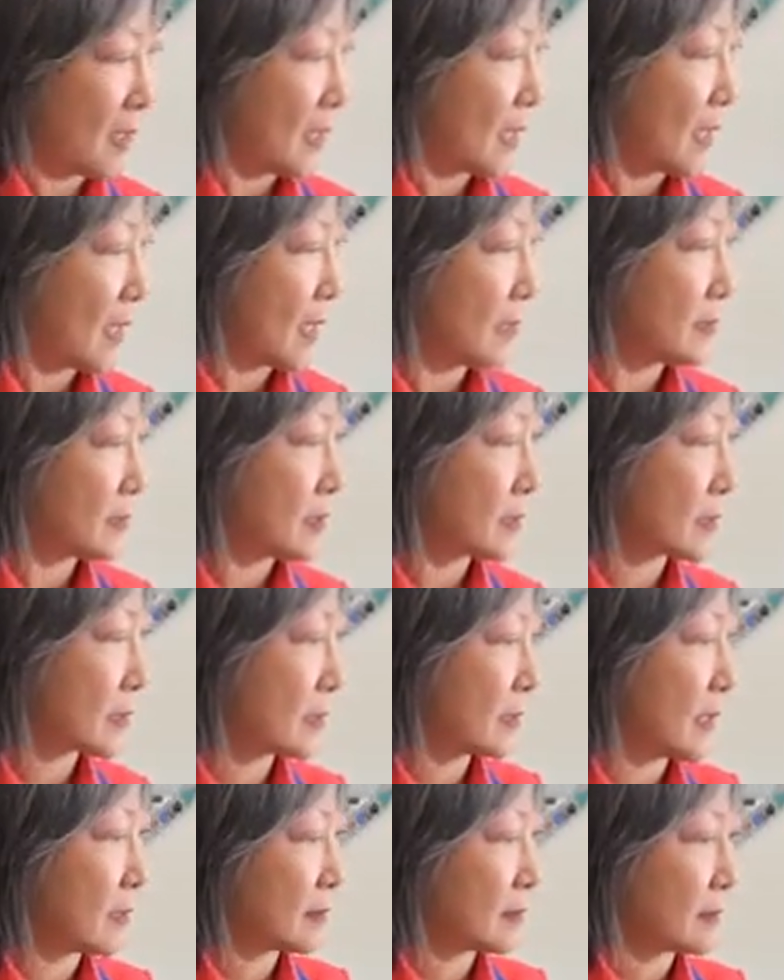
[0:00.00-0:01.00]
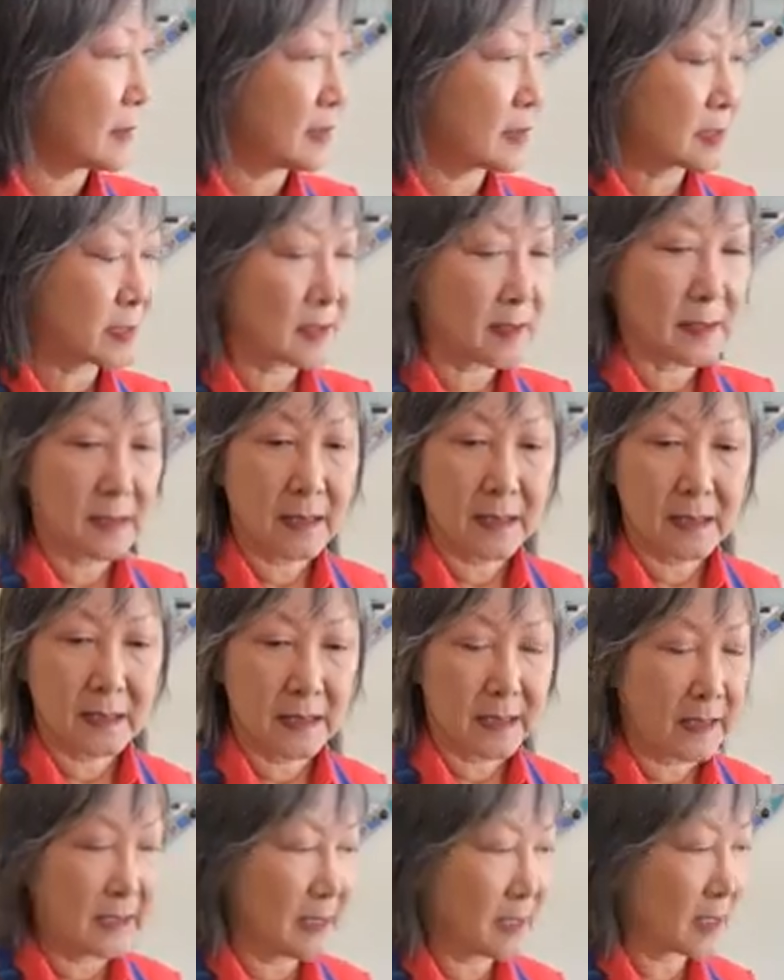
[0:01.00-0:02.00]
and just let this
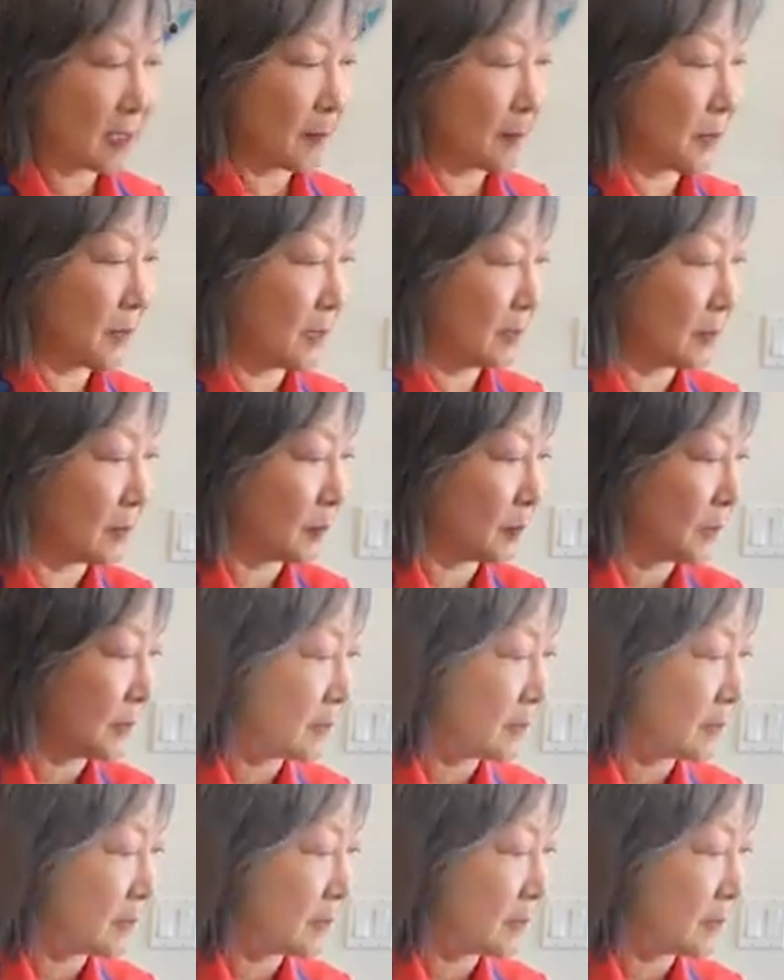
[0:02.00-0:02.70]
heat up a little bit